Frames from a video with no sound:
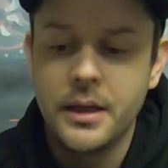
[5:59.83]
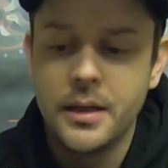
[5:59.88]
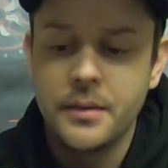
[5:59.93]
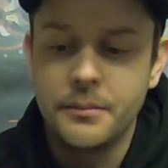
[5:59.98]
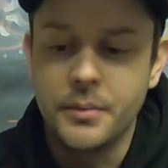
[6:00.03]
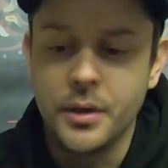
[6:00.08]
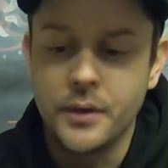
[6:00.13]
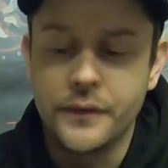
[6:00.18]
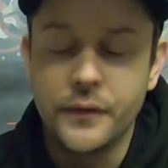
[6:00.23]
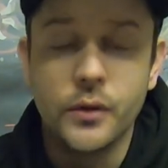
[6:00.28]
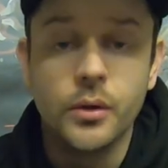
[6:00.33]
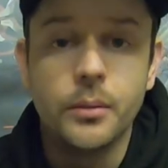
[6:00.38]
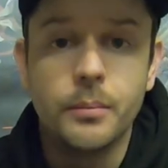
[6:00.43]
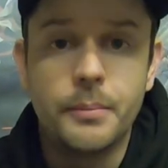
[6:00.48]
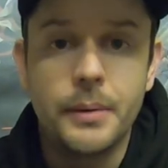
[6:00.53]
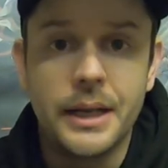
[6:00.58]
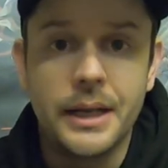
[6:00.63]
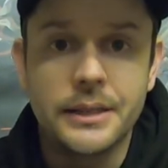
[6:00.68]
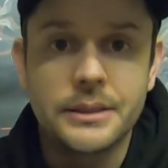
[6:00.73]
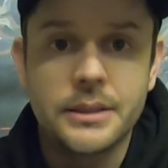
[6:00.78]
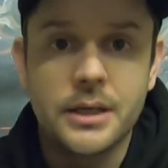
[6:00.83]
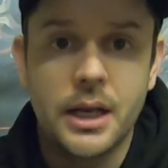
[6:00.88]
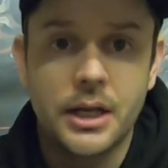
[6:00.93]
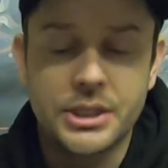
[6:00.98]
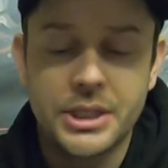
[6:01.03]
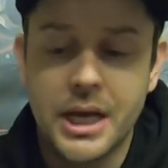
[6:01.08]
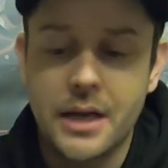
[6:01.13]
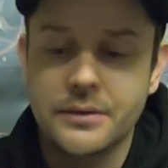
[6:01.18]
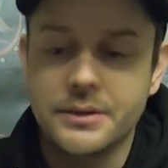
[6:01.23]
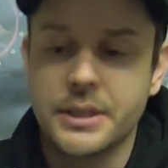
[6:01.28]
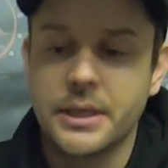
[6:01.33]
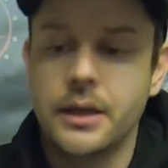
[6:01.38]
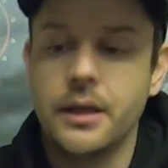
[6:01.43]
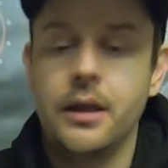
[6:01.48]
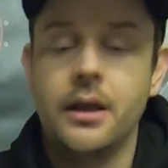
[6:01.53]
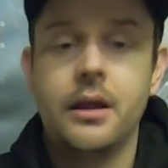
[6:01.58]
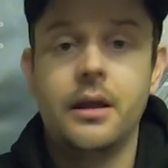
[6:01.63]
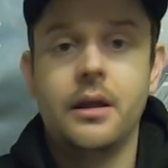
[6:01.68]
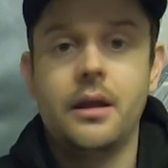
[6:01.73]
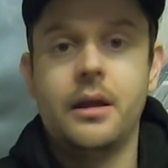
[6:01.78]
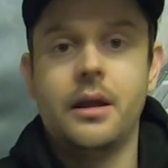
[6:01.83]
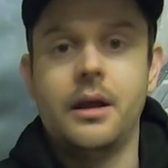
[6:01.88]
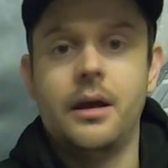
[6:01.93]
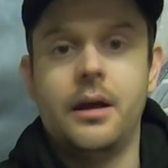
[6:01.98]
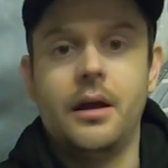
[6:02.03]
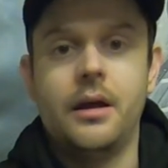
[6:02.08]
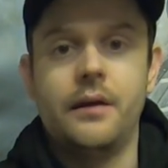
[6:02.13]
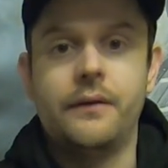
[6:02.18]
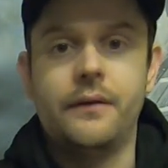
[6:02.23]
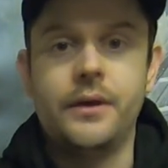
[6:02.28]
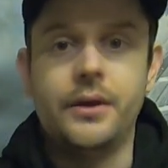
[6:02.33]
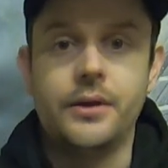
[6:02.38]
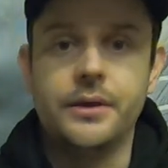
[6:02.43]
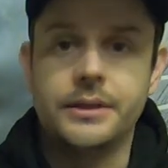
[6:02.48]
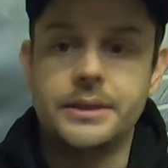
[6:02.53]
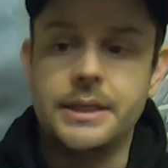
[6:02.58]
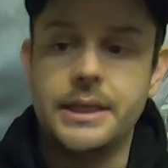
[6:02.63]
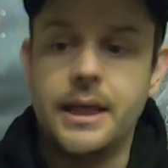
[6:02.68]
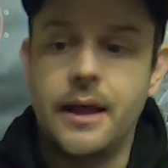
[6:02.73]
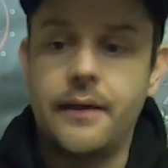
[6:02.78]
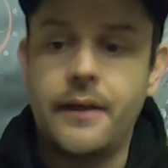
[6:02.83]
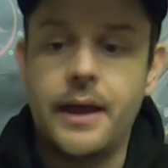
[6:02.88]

beautiful billets clutch housing. Uh, hopefully you can see that